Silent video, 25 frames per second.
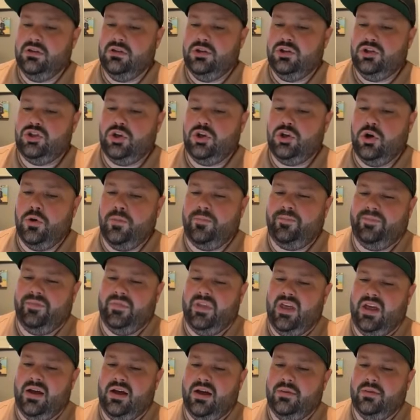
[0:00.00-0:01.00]
So
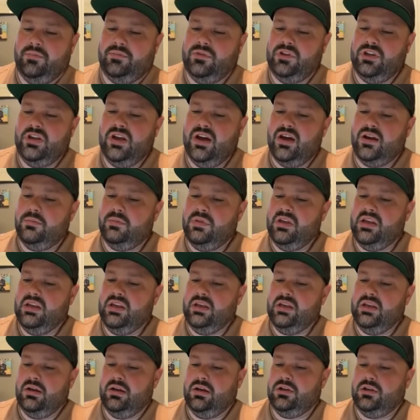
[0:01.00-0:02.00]
you got to
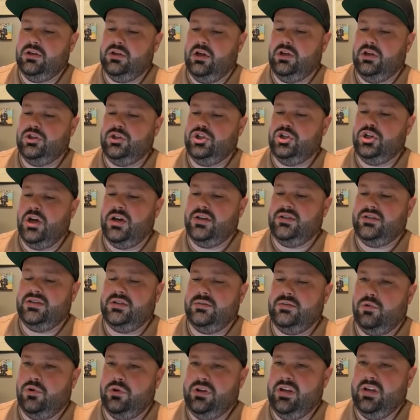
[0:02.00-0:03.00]
be
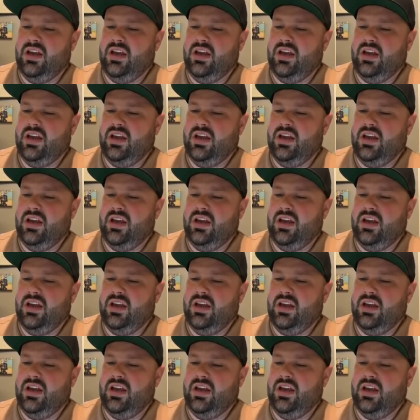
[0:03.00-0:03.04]
adjustable.